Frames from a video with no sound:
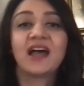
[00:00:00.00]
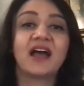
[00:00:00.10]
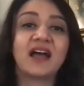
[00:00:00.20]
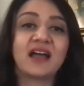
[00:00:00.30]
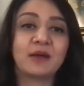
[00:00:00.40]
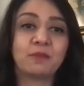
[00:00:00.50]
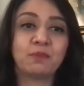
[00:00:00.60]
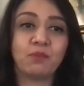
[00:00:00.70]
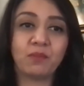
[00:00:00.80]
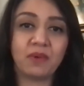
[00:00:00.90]

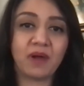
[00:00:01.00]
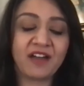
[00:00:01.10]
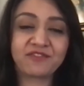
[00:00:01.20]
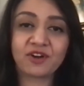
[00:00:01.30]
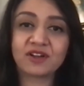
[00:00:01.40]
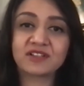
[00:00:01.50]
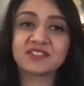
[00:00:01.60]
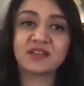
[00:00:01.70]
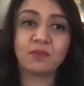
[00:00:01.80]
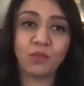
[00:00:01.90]

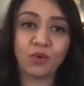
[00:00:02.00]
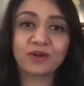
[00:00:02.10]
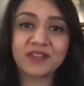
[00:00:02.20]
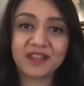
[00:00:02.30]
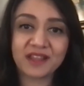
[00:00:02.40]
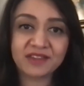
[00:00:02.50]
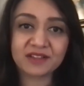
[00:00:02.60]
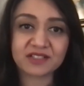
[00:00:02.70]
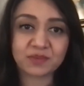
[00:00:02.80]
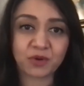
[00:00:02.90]
Afghans more than
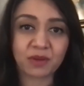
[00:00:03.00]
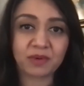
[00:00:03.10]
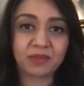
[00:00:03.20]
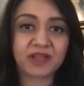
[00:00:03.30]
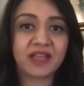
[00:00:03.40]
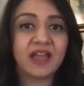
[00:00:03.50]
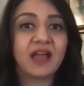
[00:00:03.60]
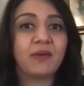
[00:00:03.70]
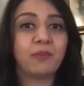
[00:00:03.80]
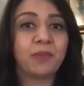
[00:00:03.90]
others, probably.
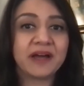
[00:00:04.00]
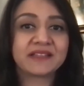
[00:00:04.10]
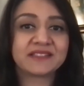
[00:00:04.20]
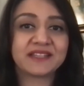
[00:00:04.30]
But